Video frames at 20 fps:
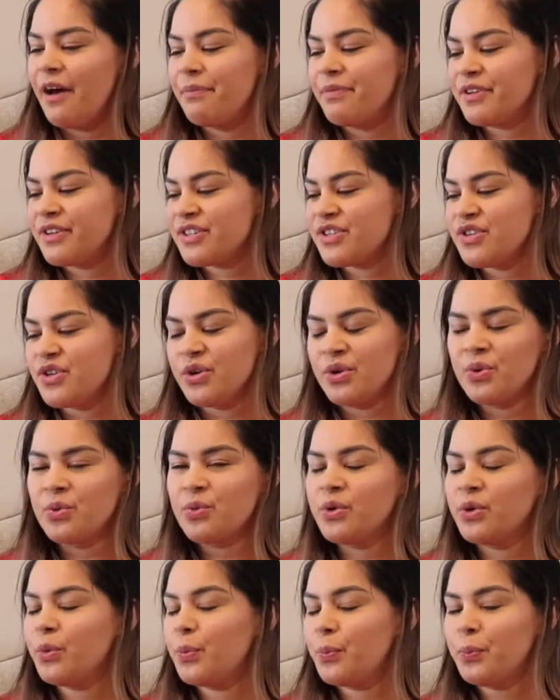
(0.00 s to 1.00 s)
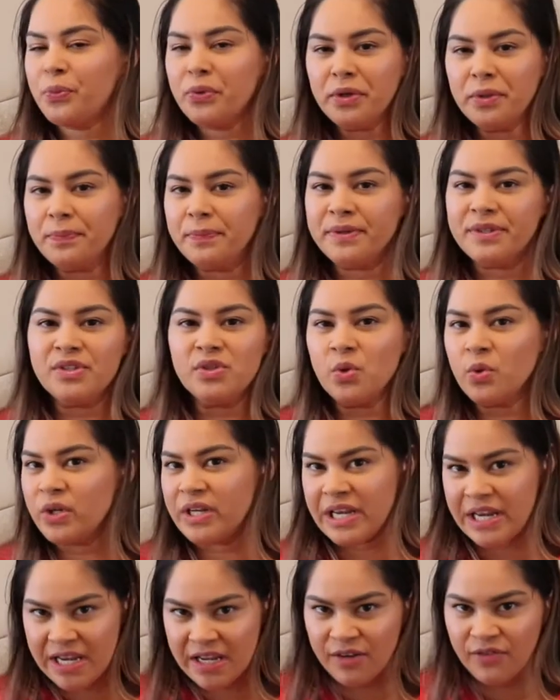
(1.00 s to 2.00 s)
There's no real purpose or
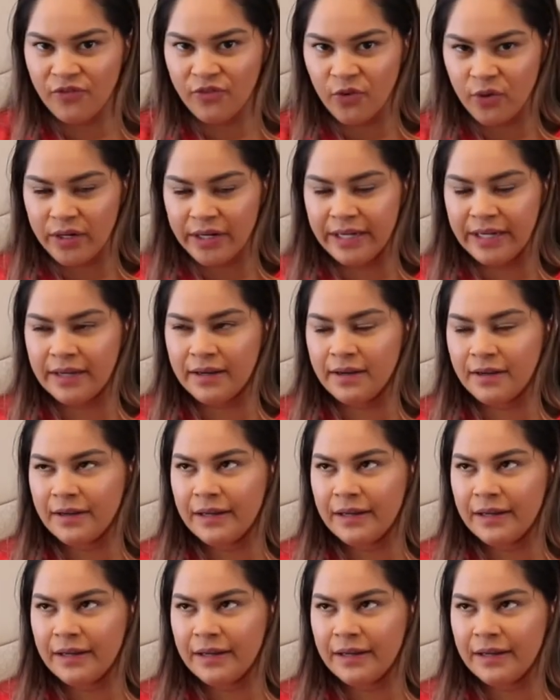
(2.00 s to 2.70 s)
need for it.